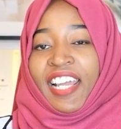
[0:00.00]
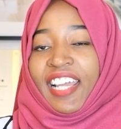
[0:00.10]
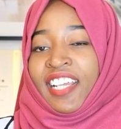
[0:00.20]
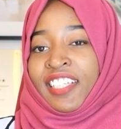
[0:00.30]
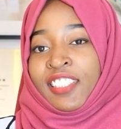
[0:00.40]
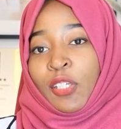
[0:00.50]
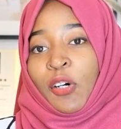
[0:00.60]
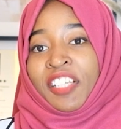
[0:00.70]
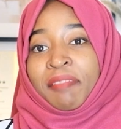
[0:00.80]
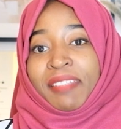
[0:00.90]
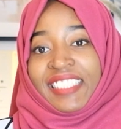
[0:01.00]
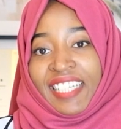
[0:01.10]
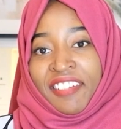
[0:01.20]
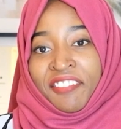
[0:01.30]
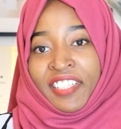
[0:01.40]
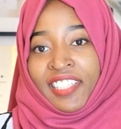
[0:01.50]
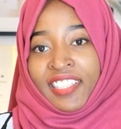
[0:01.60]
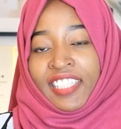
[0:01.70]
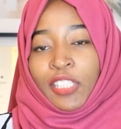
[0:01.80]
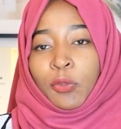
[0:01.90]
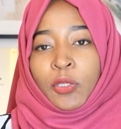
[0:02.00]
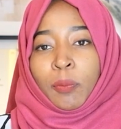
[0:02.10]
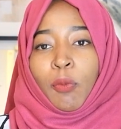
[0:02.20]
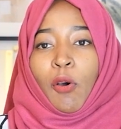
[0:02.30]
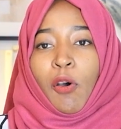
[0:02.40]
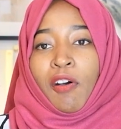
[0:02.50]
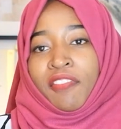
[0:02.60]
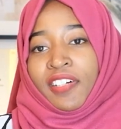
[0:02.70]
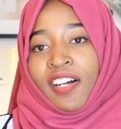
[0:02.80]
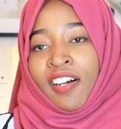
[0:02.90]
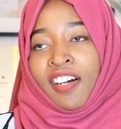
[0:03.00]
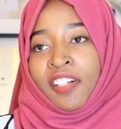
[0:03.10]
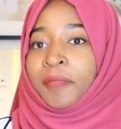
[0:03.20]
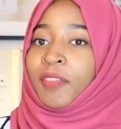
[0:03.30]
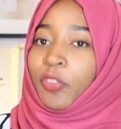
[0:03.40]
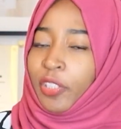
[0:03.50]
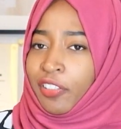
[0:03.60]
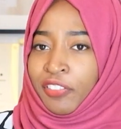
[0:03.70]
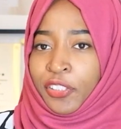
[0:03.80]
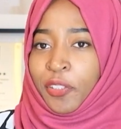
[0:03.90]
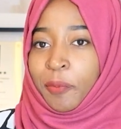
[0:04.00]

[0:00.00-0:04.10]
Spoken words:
It is called Masai Villa. It was more of a renovation